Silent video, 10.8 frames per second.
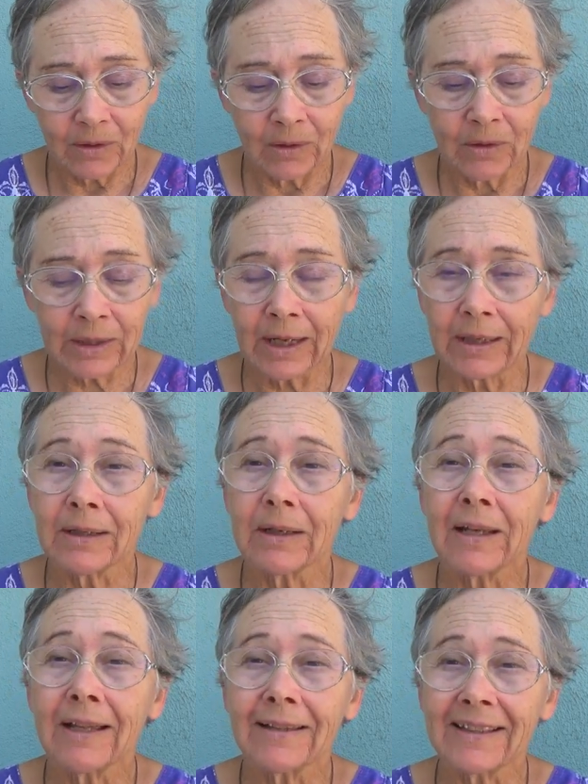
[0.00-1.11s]
Okay,
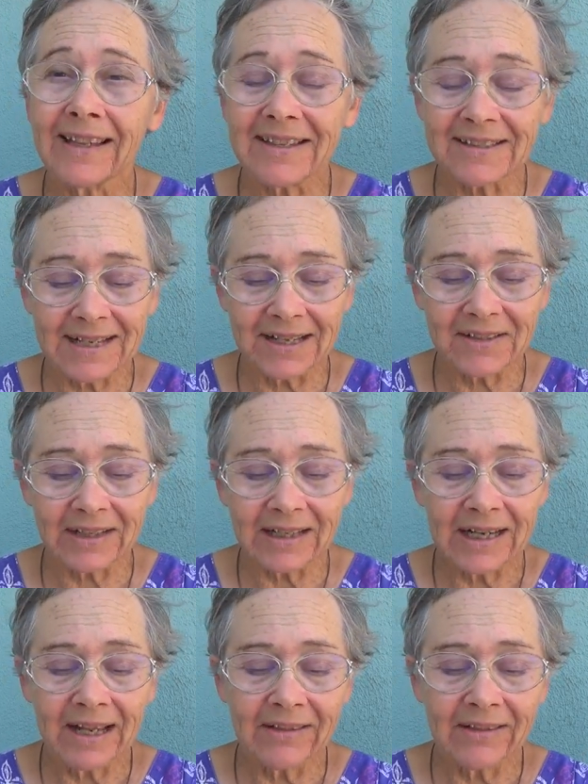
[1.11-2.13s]
the last stanza.